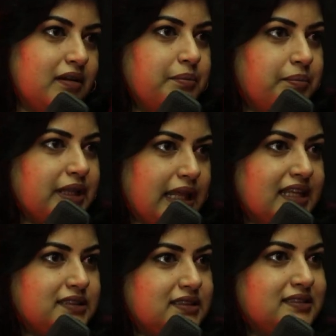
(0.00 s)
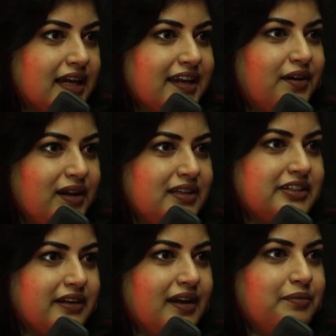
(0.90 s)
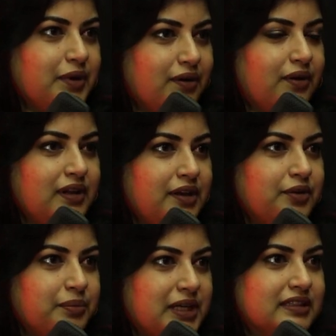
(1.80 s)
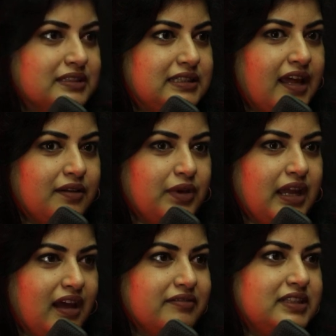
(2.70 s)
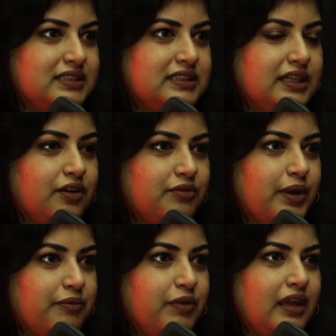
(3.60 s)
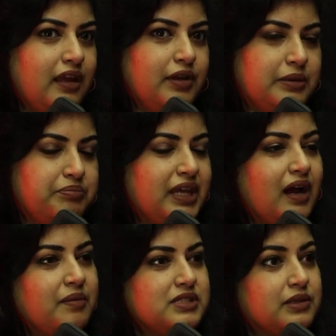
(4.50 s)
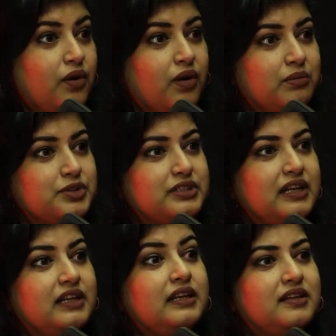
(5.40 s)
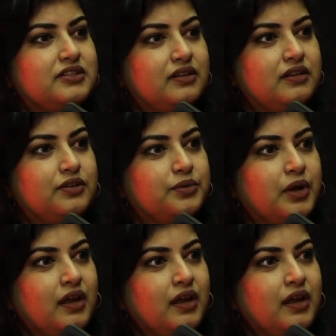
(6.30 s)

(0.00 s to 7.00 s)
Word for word: but that's the psychology right we are all humans and we have this thing of when we it becomes almost an addiction to because